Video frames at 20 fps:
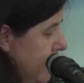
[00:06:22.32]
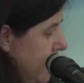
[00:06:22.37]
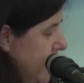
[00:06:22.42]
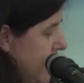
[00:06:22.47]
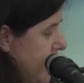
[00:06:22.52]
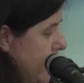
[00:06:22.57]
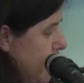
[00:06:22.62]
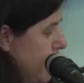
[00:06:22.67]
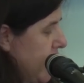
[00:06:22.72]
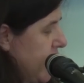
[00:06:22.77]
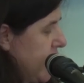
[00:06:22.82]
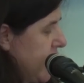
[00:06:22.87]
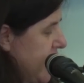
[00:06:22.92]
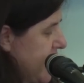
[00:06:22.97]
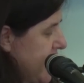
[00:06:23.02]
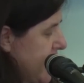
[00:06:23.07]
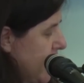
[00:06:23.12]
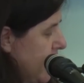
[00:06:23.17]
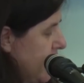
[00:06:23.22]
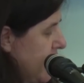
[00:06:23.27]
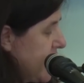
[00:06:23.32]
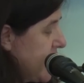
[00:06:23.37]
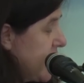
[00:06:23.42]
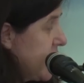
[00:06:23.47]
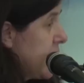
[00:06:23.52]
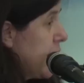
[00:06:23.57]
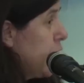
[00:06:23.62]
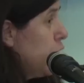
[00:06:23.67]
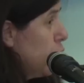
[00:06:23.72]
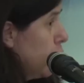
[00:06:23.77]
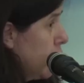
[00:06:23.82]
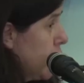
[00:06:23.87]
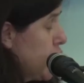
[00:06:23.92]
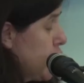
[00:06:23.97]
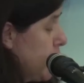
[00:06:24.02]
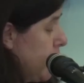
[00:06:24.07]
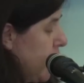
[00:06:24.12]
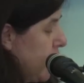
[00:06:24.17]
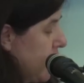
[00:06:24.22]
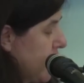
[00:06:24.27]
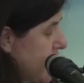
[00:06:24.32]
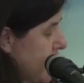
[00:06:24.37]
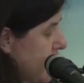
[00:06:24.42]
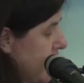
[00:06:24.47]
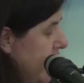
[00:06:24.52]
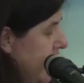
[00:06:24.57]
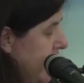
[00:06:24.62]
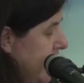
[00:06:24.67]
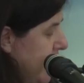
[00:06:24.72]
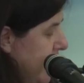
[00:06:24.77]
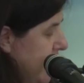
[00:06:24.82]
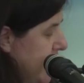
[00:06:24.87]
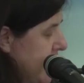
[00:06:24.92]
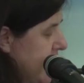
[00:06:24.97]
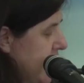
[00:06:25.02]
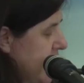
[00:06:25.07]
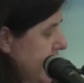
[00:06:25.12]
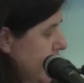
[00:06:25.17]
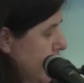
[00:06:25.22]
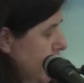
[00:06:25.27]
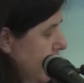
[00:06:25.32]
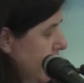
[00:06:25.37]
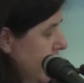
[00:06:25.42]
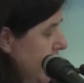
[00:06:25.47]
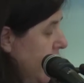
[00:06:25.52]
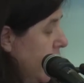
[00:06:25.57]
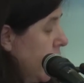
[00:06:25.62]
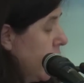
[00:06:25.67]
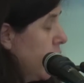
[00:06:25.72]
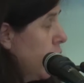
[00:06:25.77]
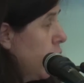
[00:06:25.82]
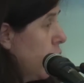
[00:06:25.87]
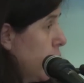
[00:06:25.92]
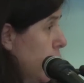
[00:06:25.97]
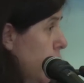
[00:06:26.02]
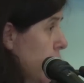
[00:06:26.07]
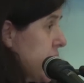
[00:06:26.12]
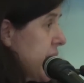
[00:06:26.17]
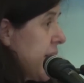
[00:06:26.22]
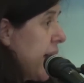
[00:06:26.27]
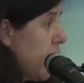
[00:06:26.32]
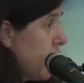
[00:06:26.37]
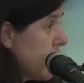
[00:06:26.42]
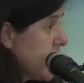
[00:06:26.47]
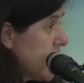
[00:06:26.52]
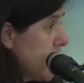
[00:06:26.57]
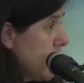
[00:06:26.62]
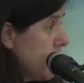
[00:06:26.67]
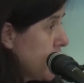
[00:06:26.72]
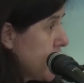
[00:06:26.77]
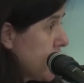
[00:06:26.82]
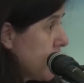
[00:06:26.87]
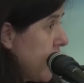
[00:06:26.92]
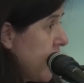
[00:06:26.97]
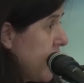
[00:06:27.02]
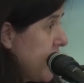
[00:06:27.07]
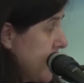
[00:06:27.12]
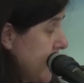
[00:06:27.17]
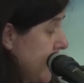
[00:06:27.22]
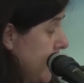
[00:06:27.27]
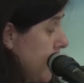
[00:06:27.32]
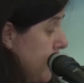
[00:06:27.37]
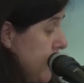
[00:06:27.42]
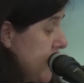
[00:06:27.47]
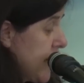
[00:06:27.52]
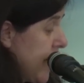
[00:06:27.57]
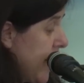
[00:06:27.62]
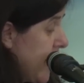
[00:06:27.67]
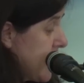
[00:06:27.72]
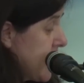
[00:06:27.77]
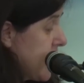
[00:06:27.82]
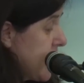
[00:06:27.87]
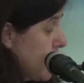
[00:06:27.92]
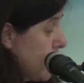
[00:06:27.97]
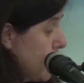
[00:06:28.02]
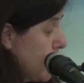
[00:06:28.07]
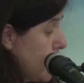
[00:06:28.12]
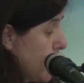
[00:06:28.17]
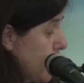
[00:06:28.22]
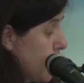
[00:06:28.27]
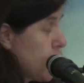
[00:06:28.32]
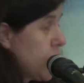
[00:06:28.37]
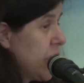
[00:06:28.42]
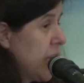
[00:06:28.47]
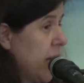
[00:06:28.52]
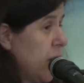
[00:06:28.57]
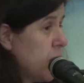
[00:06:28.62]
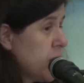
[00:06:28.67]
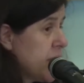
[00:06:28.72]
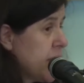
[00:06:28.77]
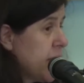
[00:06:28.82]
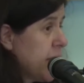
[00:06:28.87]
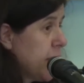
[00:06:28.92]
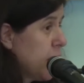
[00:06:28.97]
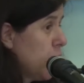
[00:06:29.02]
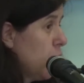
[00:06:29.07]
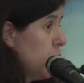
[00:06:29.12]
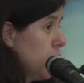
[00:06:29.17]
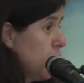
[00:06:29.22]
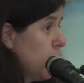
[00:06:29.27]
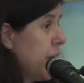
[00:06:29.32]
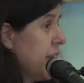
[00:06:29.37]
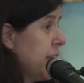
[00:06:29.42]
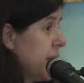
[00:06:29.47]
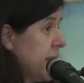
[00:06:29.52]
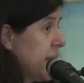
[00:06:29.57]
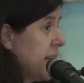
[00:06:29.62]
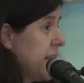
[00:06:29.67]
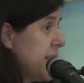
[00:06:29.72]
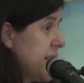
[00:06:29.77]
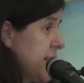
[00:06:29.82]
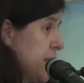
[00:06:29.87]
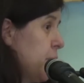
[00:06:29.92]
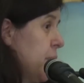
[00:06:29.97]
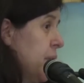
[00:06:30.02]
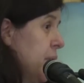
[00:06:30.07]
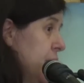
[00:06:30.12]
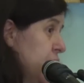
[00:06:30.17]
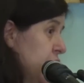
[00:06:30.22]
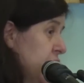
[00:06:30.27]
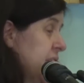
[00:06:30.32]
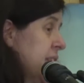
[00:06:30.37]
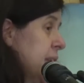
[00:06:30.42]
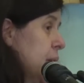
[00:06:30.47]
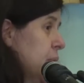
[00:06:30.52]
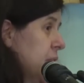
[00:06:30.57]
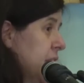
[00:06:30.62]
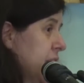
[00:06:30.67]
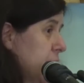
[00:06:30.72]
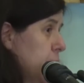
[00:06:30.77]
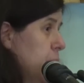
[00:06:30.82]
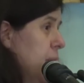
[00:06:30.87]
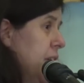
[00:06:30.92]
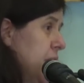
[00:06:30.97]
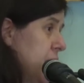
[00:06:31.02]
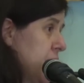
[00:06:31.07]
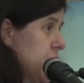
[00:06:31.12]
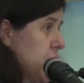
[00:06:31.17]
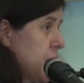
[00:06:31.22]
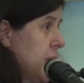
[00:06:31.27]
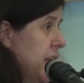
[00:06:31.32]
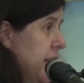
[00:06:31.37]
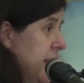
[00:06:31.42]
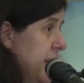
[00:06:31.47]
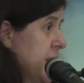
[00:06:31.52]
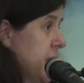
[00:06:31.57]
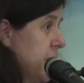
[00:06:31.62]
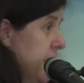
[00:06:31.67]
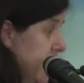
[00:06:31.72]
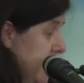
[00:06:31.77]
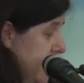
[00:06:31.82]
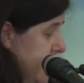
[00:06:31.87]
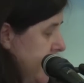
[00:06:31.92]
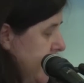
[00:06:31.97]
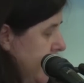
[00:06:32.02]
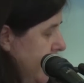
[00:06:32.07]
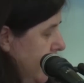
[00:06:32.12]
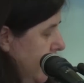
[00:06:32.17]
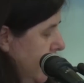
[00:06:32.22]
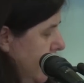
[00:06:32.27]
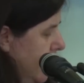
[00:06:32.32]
disability services, and knowledge about the Australian health system. Of course, housing was raised, and it was access to social housing and long waiting lists, which is something that many Australians face.